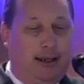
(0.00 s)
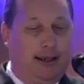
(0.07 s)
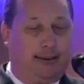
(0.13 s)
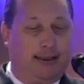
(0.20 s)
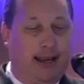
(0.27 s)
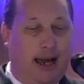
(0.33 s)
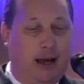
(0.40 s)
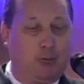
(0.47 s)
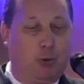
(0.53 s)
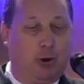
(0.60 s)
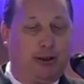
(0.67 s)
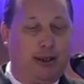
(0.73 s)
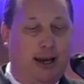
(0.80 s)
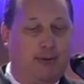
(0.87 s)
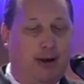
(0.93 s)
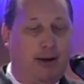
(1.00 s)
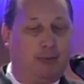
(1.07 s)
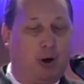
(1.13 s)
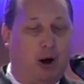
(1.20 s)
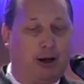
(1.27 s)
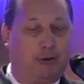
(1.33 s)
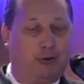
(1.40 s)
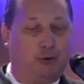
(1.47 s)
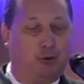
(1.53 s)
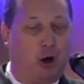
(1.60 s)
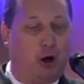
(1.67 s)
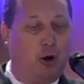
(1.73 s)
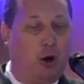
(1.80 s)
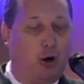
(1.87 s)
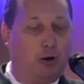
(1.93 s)
Islam would never have got a
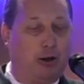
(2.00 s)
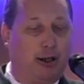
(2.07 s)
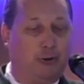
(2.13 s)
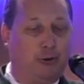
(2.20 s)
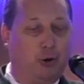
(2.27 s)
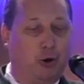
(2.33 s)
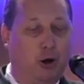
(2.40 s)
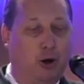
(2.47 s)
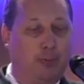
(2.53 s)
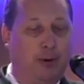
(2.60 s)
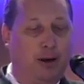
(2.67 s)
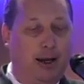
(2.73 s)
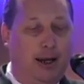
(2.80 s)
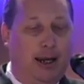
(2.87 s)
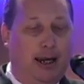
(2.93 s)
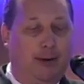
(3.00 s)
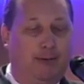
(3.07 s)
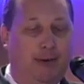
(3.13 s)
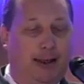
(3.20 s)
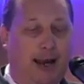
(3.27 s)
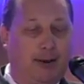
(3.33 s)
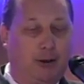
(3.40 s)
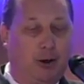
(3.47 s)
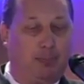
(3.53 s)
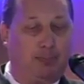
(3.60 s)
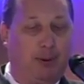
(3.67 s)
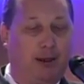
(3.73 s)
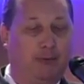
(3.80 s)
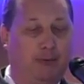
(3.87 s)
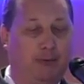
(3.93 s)
stronghold in Europe if it had
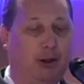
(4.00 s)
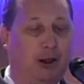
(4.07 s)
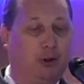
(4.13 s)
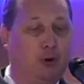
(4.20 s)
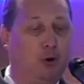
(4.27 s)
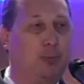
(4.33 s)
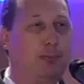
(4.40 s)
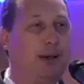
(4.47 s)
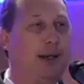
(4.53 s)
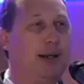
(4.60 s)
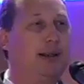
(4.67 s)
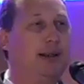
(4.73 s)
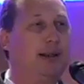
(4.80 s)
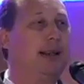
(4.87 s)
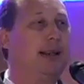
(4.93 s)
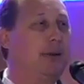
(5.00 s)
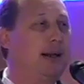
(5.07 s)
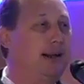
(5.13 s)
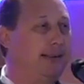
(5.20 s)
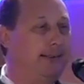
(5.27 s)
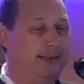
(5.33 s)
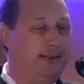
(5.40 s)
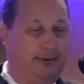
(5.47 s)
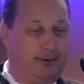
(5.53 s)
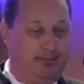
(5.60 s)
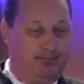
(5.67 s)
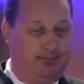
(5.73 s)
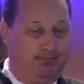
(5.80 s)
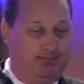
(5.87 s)
not been for the European dhimmis.